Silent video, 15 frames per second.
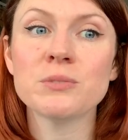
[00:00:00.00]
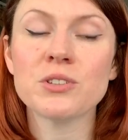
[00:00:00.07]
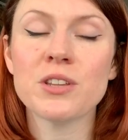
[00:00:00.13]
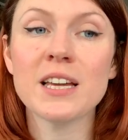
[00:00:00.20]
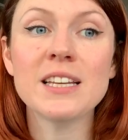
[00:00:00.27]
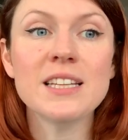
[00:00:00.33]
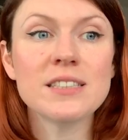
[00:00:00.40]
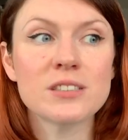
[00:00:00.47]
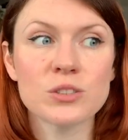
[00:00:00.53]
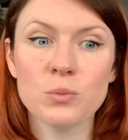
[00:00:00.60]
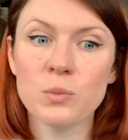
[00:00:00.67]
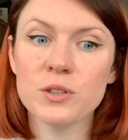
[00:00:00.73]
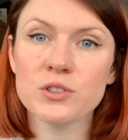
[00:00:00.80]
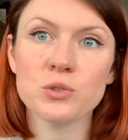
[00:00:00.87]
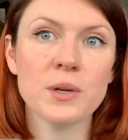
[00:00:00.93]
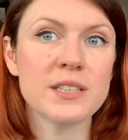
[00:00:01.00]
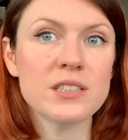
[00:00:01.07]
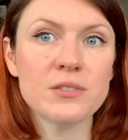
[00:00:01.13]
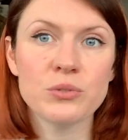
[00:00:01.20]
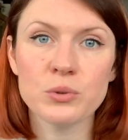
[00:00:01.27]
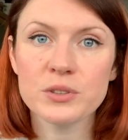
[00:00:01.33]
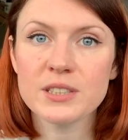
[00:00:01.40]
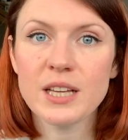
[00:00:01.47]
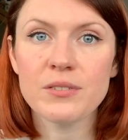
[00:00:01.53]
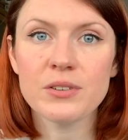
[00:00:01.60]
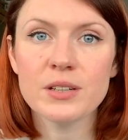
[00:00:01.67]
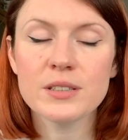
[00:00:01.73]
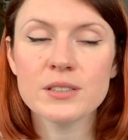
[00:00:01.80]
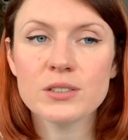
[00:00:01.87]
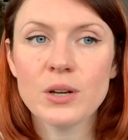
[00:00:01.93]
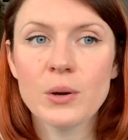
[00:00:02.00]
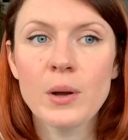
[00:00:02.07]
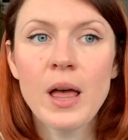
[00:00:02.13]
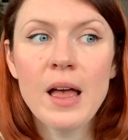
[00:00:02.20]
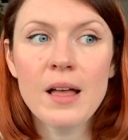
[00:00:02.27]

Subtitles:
So they need someone 24/7 so